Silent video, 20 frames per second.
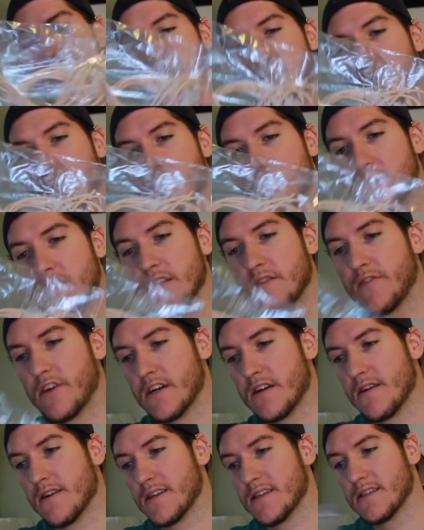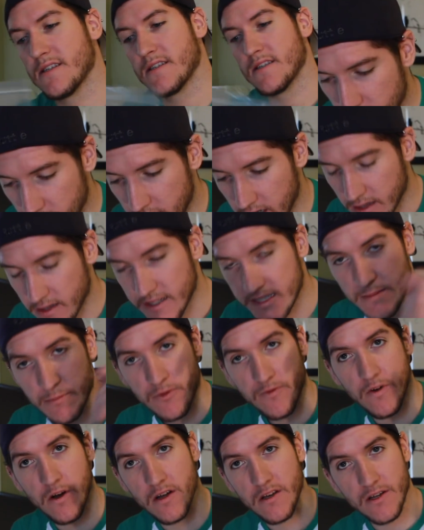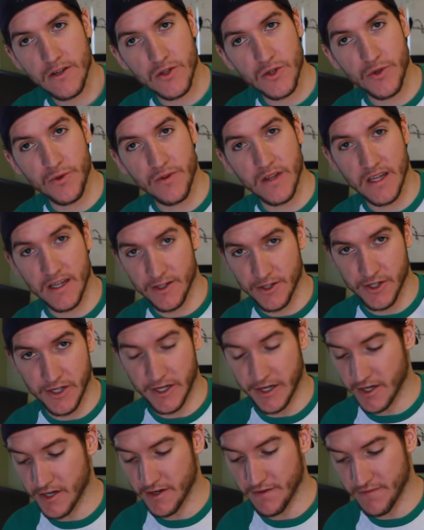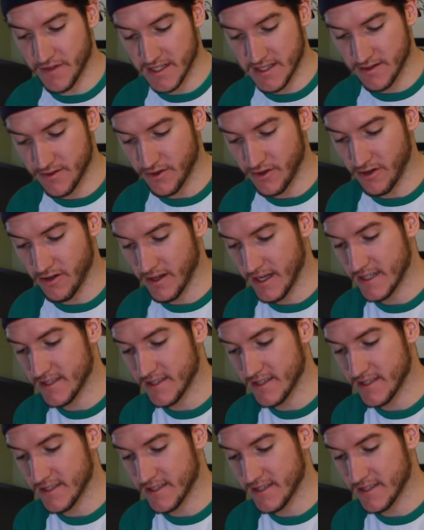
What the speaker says: very nice, very nice. Let's move on to the engineering of this doll